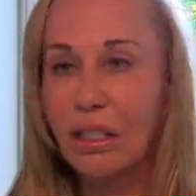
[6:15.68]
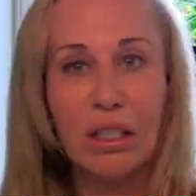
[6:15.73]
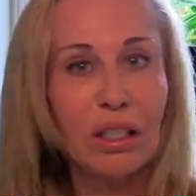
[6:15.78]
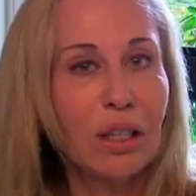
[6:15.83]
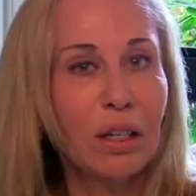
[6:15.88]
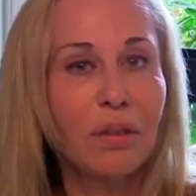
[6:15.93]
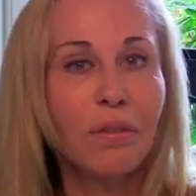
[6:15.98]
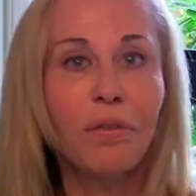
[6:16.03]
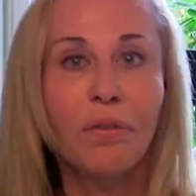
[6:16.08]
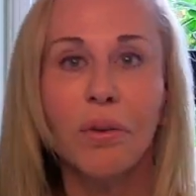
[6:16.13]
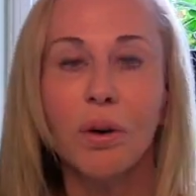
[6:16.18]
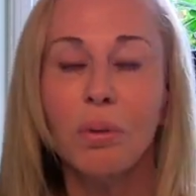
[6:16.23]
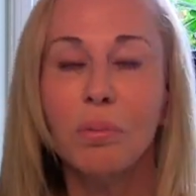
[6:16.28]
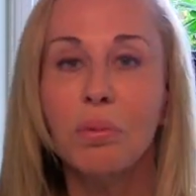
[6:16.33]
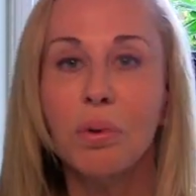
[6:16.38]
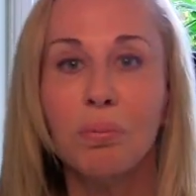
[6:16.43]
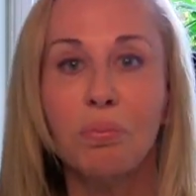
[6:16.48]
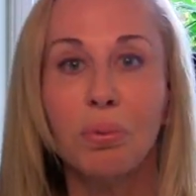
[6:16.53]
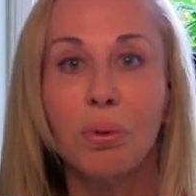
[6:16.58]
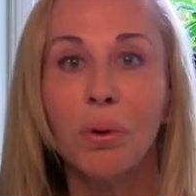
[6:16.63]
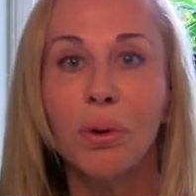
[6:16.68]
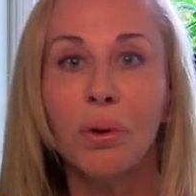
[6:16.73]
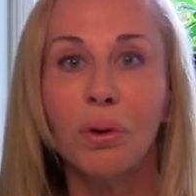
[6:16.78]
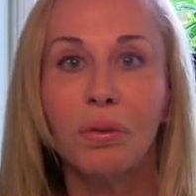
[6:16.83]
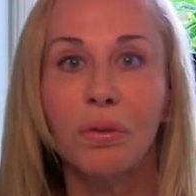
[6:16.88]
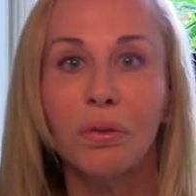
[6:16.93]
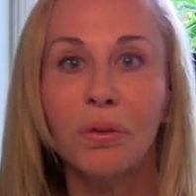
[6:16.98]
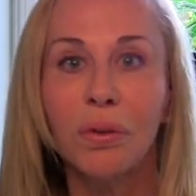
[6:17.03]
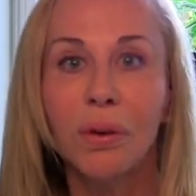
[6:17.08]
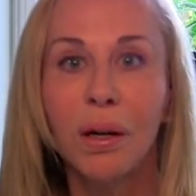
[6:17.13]
confirmed
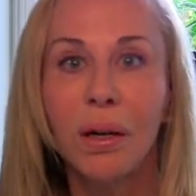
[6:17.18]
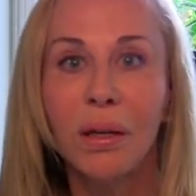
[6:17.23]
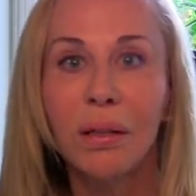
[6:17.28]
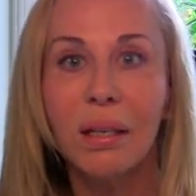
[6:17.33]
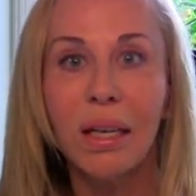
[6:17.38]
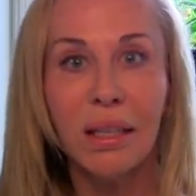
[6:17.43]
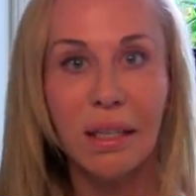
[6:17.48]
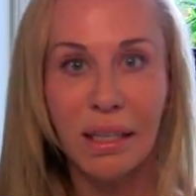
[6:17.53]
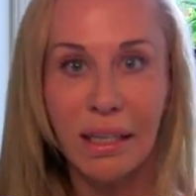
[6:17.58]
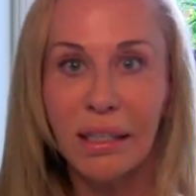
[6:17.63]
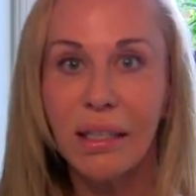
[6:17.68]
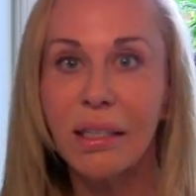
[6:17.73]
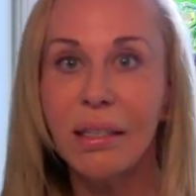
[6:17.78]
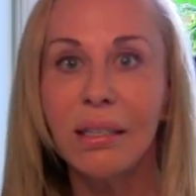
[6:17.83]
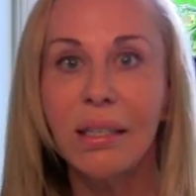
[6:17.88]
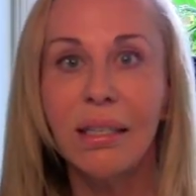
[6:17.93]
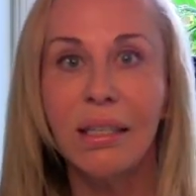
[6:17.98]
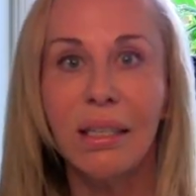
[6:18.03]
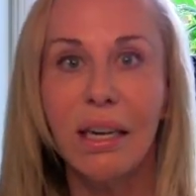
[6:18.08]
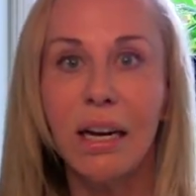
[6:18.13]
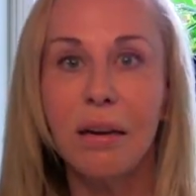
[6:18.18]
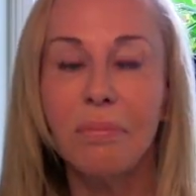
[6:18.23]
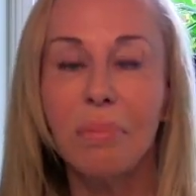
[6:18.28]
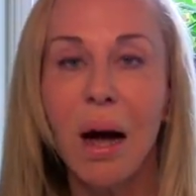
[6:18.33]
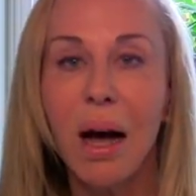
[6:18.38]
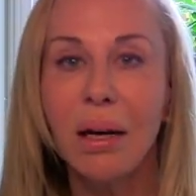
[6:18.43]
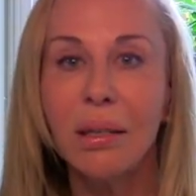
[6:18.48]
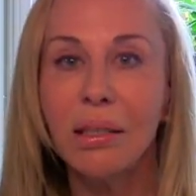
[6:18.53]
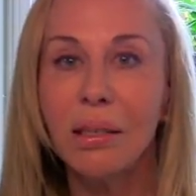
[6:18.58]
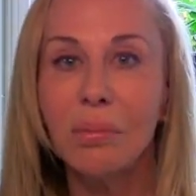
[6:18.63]
proof that this is indeed
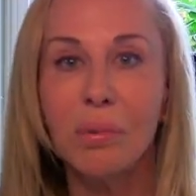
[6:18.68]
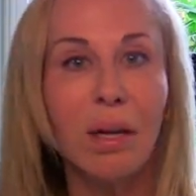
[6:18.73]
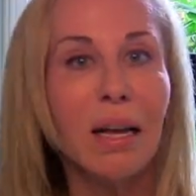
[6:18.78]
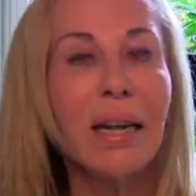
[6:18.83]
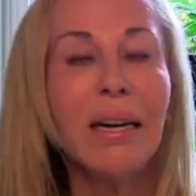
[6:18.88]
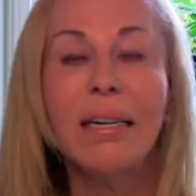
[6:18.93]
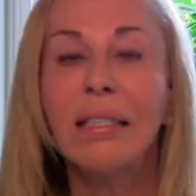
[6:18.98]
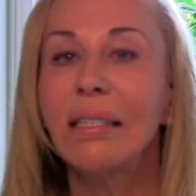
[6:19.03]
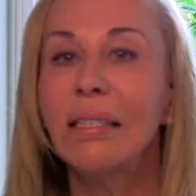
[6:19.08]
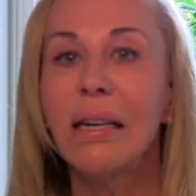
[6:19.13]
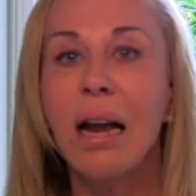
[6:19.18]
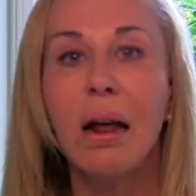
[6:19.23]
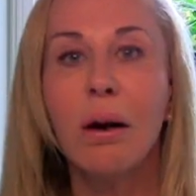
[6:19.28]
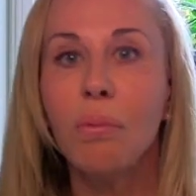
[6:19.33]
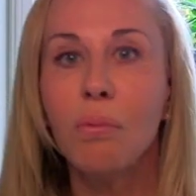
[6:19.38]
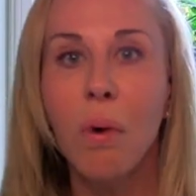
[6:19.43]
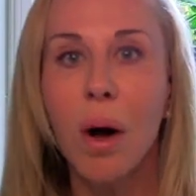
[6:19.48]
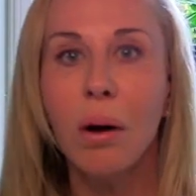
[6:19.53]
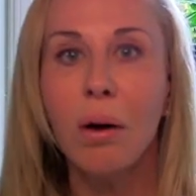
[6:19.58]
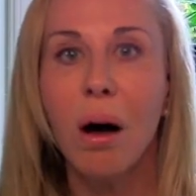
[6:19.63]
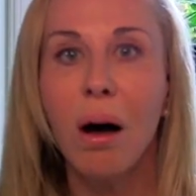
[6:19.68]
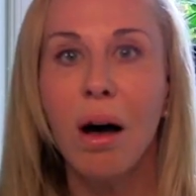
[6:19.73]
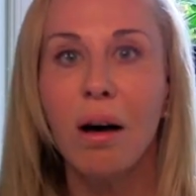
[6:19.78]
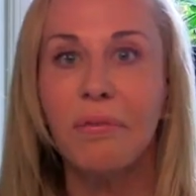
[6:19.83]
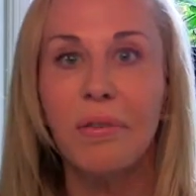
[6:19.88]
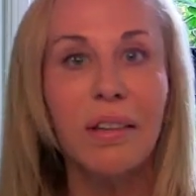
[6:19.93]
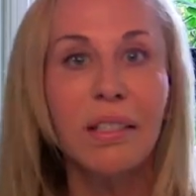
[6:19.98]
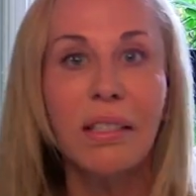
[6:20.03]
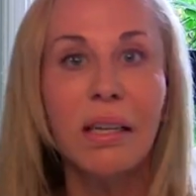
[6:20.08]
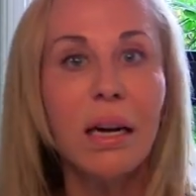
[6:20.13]
possible. And it's not a one off.
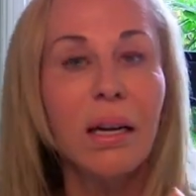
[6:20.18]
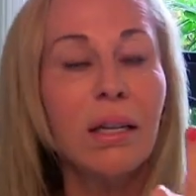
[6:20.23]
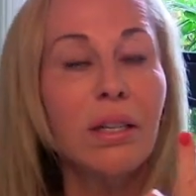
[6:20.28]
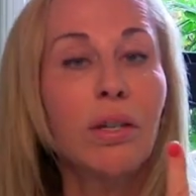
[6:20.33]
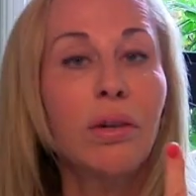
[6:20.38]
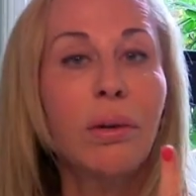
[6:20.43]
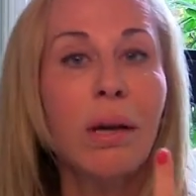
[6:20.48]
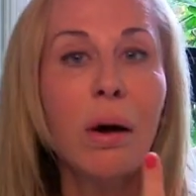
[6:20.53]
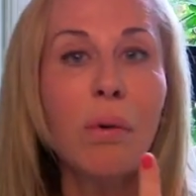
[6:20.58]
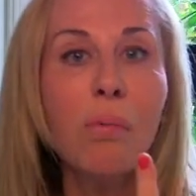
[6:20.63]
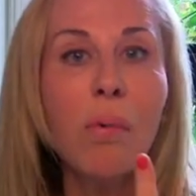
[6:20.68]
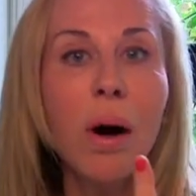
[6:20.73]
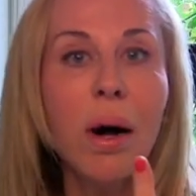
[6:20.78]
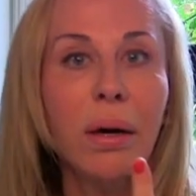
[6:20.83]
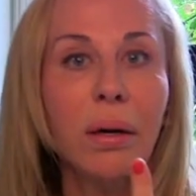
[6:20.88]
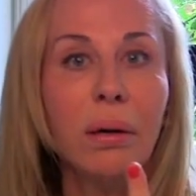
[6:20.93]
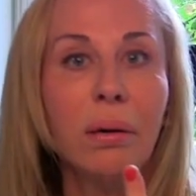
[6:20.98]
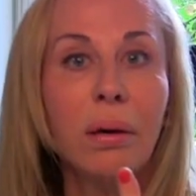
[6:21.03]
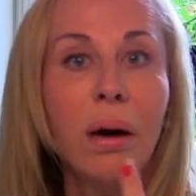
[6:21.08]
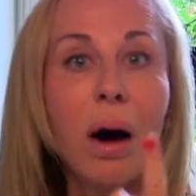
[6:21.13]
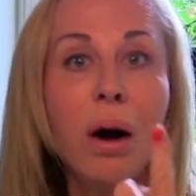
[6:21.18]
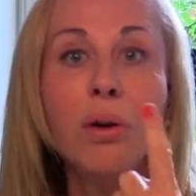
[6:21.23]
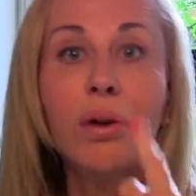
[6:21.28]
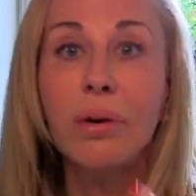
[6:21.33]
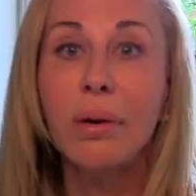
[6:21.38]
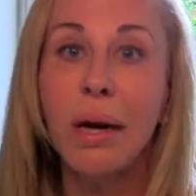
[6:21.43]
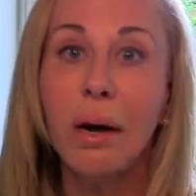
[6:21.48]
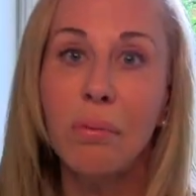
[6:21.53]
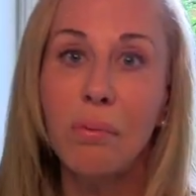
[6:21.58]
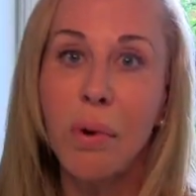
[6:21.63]
It's not like you get one. Oh,
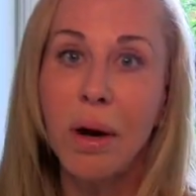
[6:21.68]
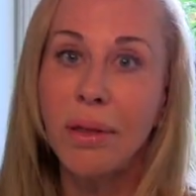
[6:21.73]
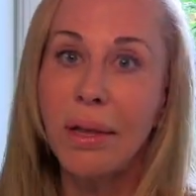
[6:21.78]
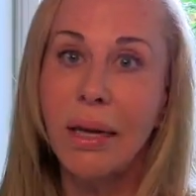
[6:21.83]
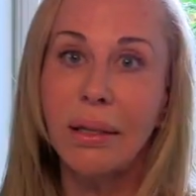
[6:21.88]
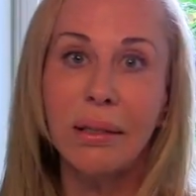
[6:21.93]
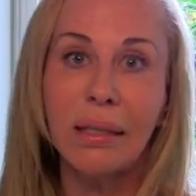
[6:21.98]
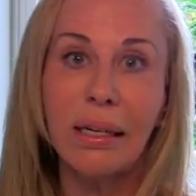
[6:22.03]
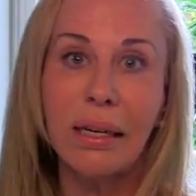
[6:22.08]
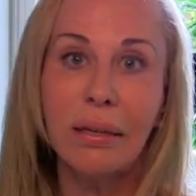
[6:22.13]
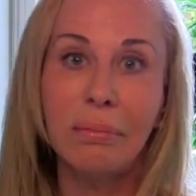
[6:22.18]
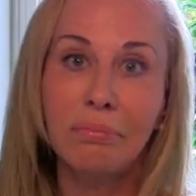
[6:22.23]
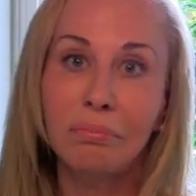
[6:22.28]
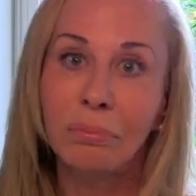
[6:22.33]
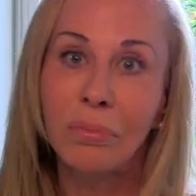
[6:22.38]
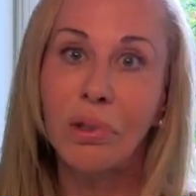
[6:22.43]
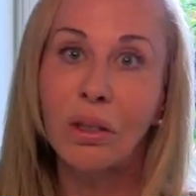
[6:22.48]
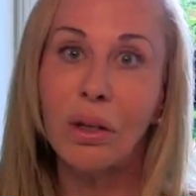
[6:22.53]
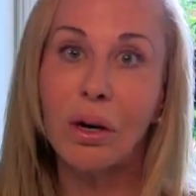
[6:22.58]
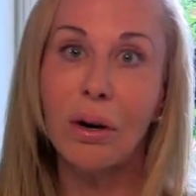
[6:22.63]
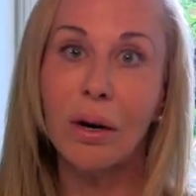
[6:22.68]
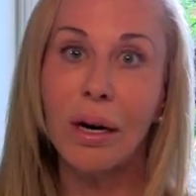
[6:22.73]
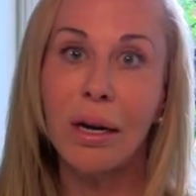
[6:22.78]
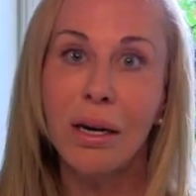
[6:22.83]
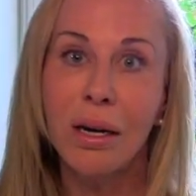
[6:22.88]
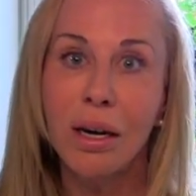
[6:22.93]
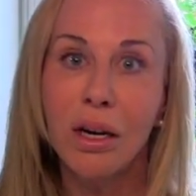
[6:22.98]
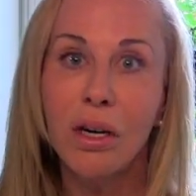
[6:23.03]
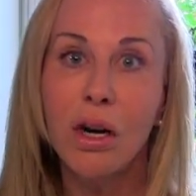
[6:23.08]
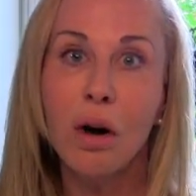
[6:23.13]
you get one, that's it. Sorry,
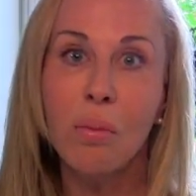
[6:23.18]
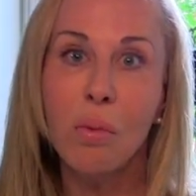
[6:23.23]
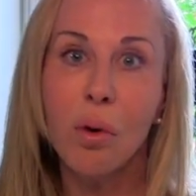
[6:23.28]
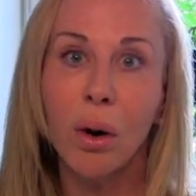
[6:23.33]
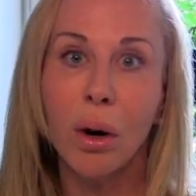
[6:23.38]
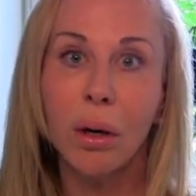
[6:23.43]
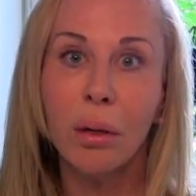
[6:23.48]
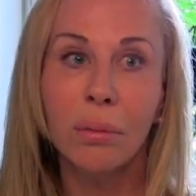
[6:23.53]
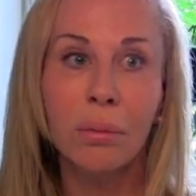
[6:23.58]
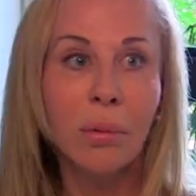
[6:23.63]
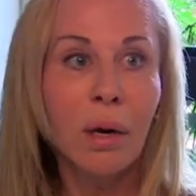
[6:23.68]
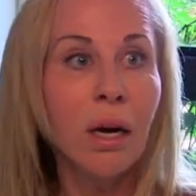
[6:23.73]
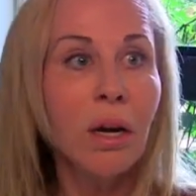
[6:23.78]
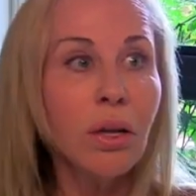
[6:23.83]
no more.